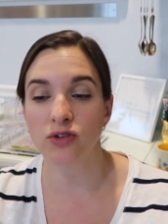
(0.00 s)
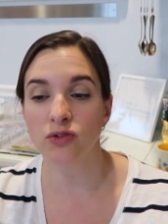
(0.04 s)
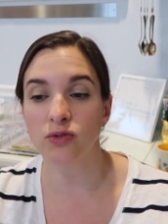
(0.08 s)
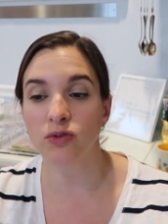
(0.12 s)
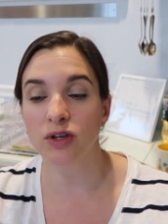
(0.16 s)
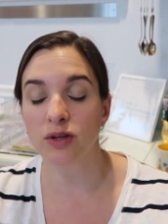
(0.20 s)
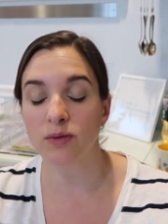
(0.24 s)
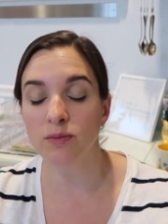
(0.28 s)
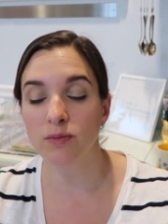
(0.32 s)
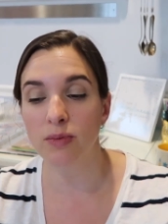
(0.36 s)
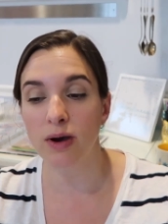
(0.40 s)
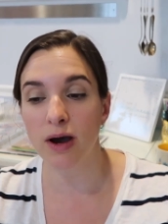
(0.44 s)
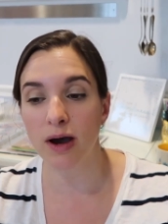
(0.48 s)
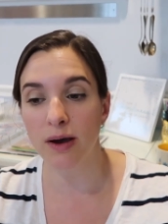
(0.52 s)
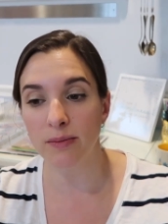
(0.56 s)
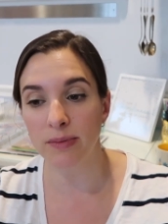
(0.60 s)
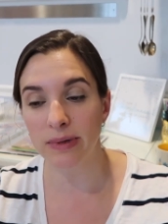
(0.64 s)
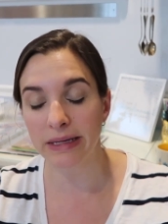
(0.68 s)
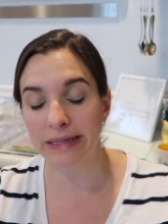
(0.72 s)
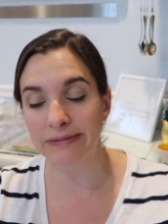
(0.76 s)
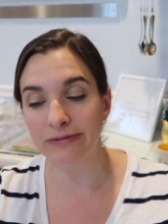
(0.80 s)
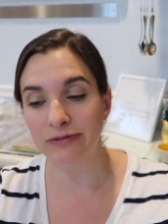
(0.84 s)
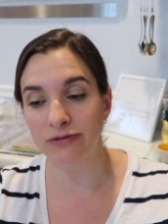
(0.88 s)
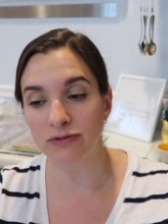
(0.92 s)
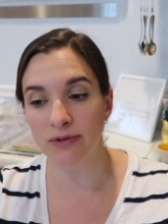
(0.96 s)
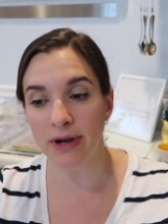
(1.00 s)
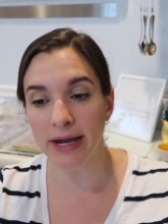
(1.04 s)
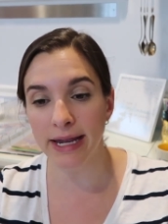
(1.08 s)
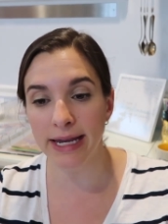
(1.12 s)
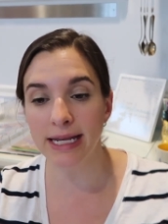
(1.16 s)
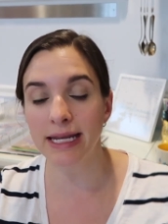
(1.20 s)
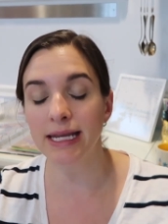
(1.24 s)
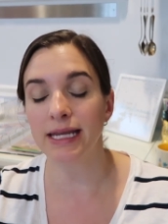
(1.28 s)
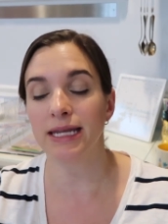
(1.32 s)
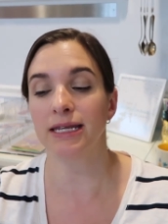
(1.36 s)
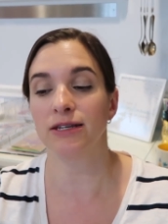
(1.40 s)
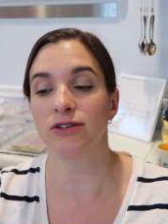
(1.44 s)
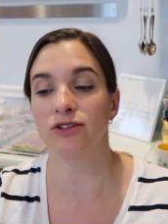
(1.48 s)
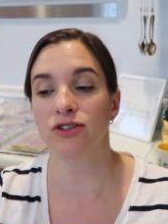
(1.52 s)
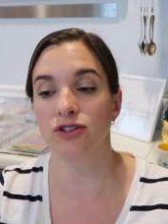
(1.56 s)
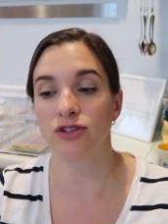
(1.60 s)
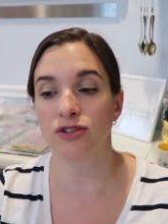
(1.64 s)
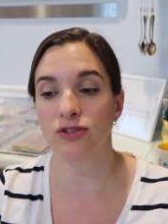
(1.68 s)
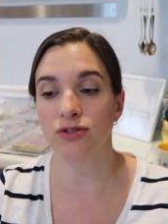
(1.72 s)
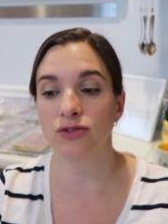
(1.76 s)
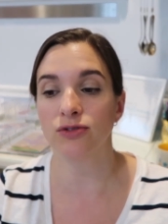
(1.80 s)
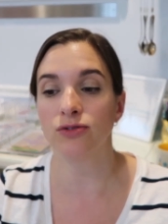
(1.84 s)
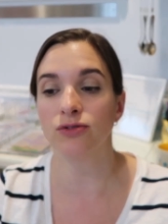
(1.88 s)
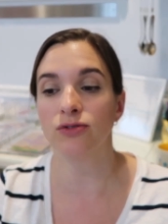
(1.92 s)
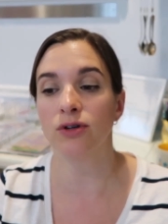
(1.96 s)
So you can pump right
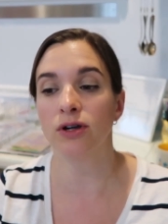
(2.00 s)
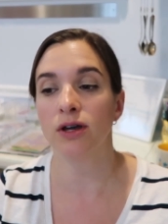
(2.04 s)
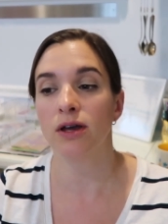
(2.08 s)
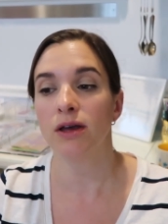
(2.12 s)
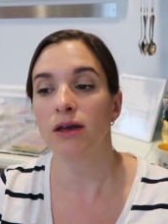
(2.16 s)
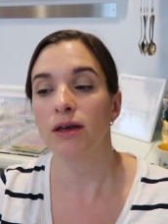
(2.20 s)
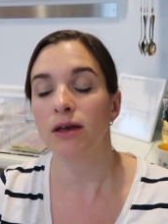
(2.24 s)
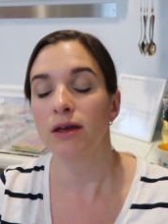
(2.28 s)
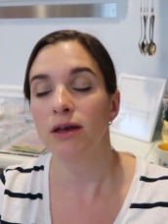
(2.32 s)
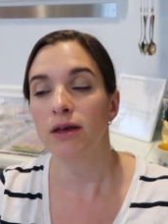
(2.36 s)
into